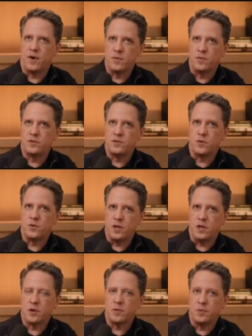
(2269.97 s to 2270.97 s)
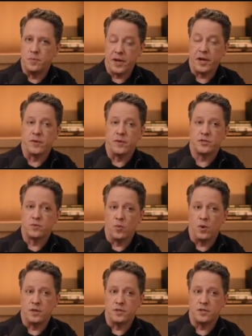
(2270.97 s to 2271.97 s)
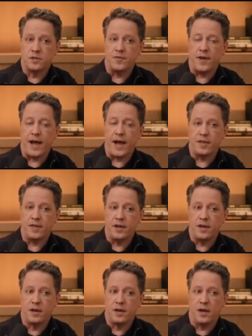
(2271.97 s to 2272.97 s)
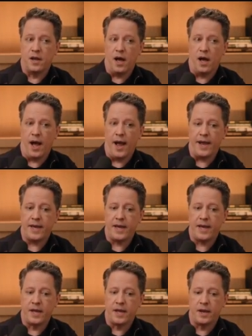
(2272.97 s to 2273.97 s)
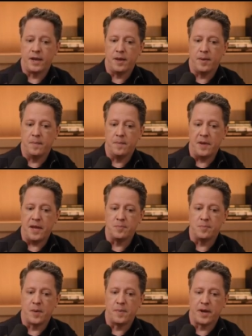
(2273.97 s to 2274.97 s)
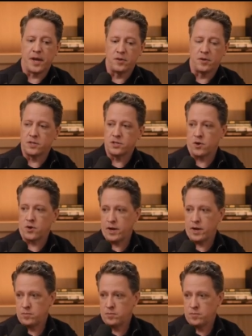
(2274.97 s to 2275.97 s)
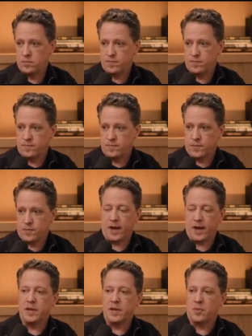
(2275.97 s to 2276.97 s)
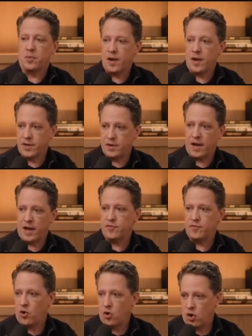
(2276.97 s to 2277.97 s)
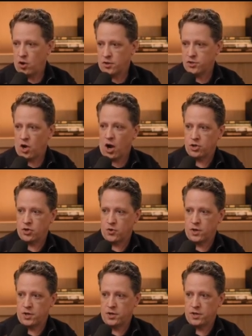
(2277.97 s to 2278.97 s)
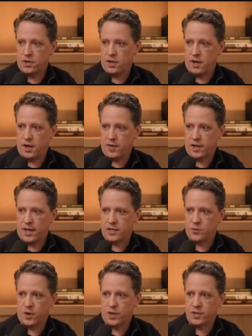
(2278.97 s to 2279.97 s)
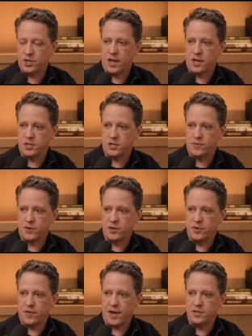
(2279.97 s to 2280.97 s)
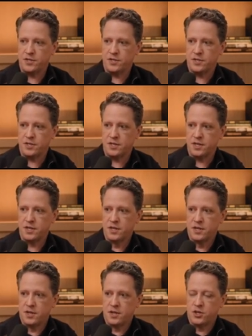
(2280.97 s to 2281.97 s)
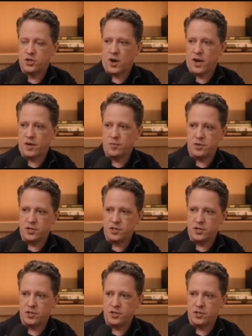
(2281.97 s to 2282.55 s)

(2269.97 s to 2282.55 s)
phone so ubiquitous was the fact that I can be in public and look at the screen. I can be in private, have a phone call and talk to it. And I think that's one of the challenges for new devices, is that trying to